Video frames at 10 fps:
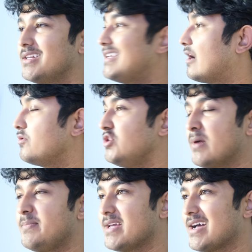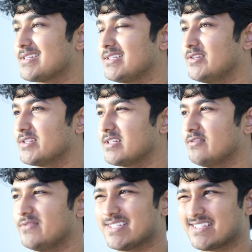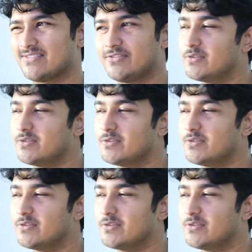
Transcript: Now, you might be asking to yourself, is it for